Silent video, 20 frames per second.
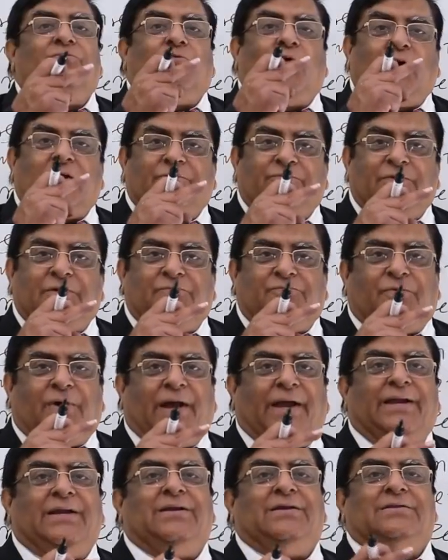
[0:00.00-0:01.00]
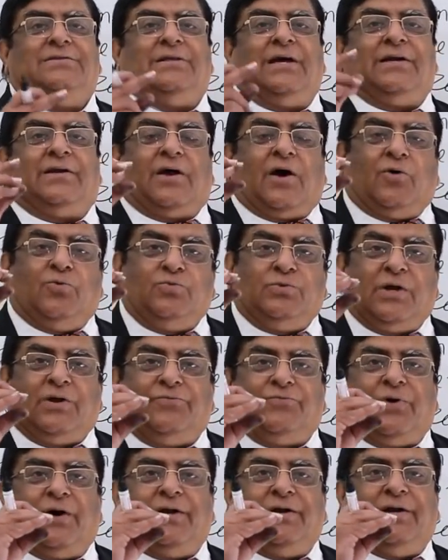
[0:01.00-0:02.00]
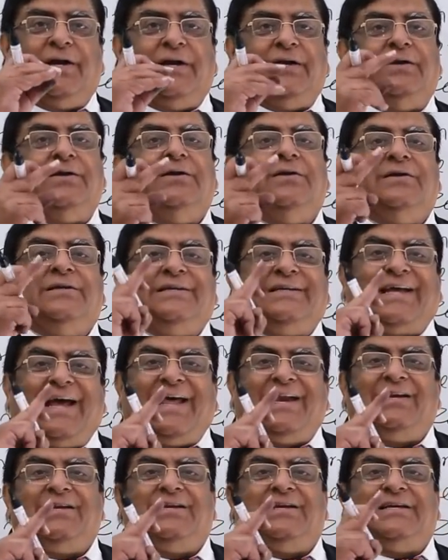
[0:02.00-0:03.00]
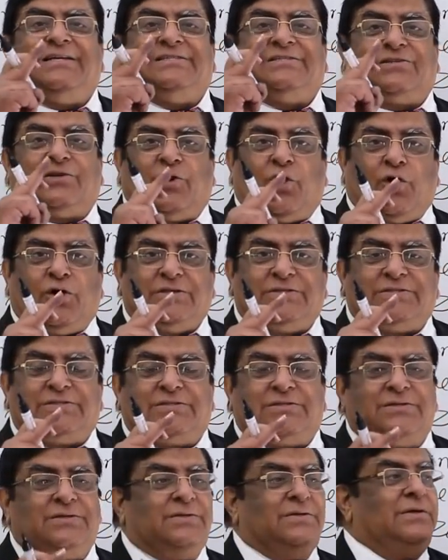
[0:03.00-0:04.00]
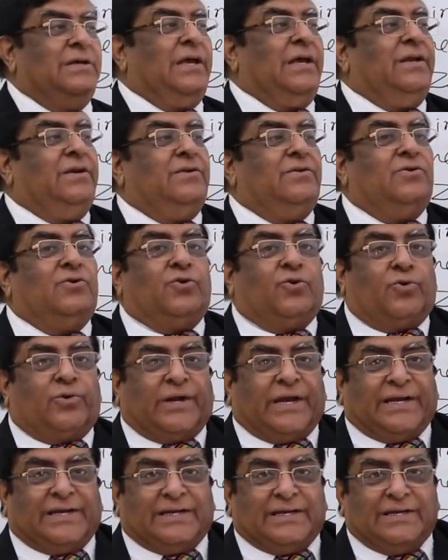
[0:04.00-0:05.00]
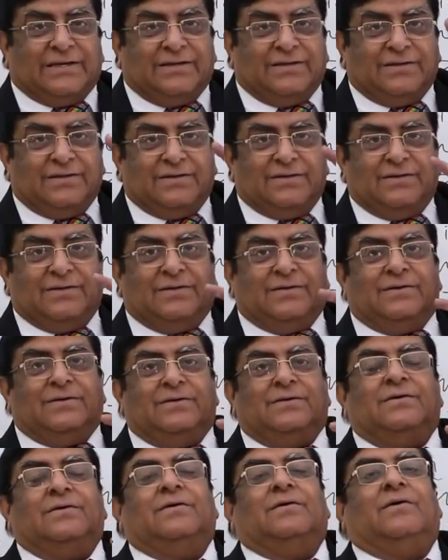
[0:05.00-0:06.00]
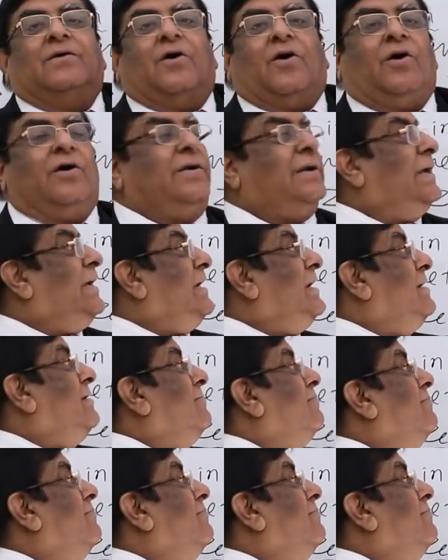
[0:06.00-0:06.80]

what we find that out of 100, 10 is lost in rotating or in